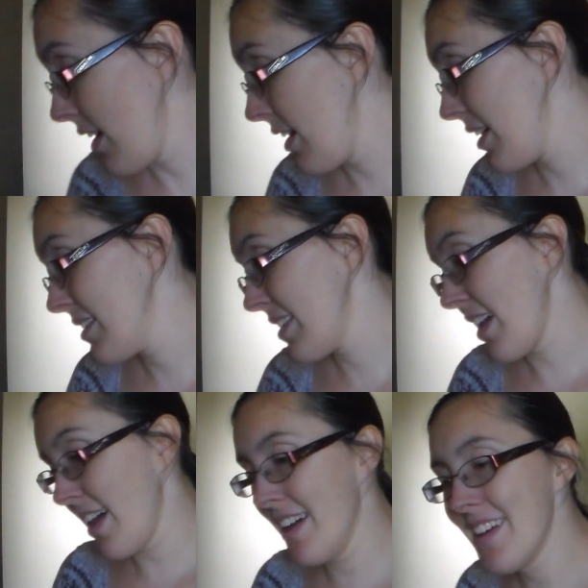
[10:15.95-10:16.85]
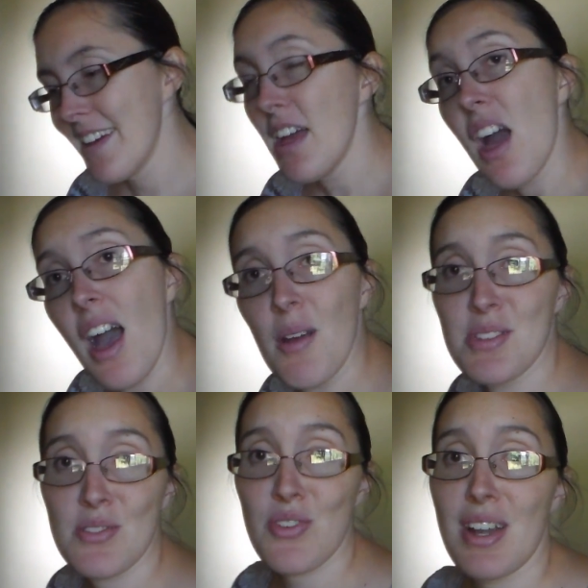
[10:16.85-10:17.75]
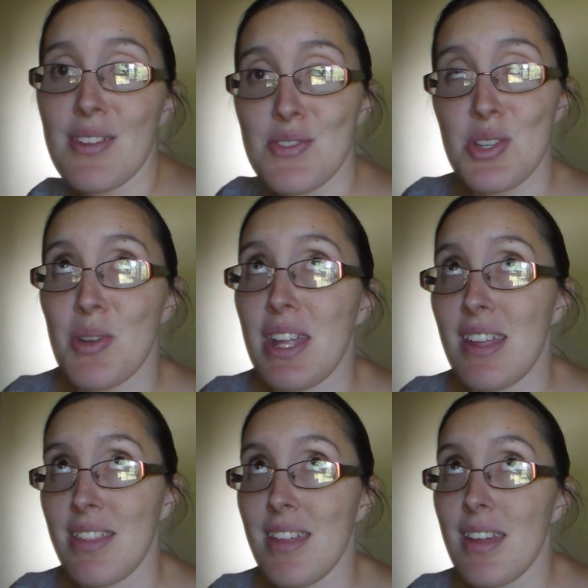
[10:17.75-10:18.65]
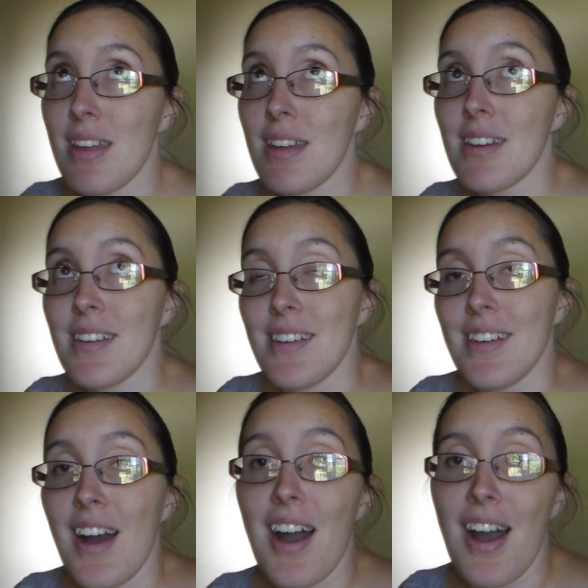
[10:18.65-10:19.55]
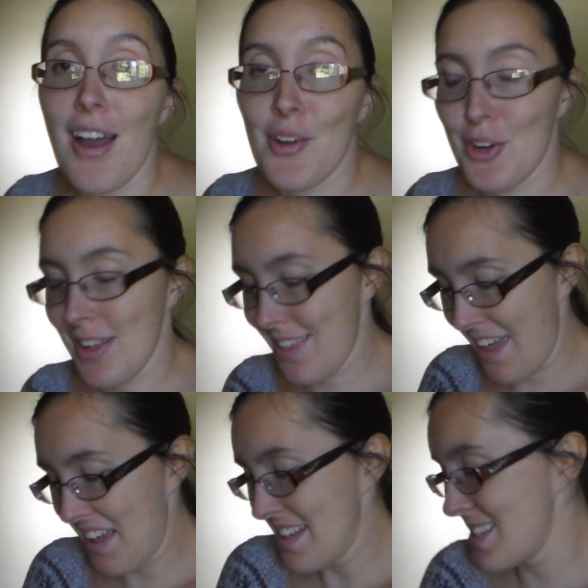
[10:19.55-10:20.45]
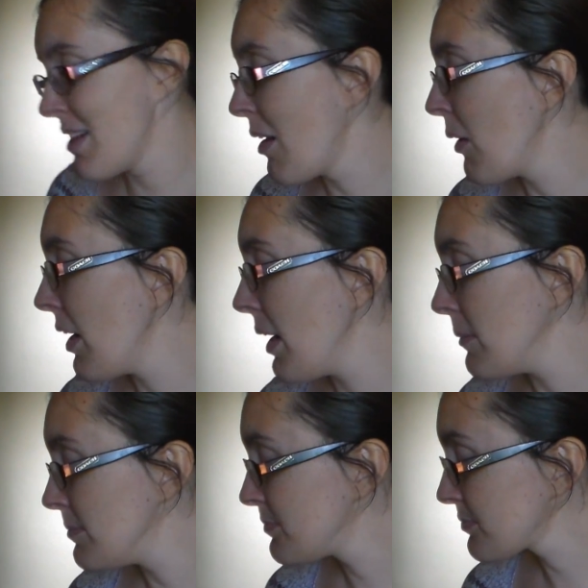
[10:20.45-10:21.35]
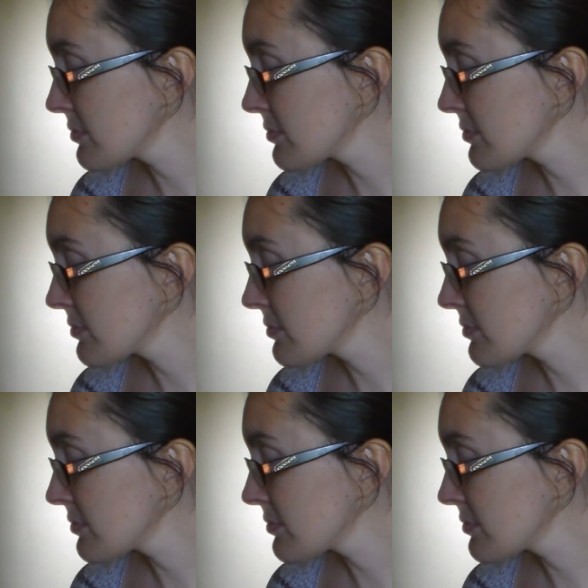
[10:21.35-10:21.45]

and I was afraid of doing the hot or anything. So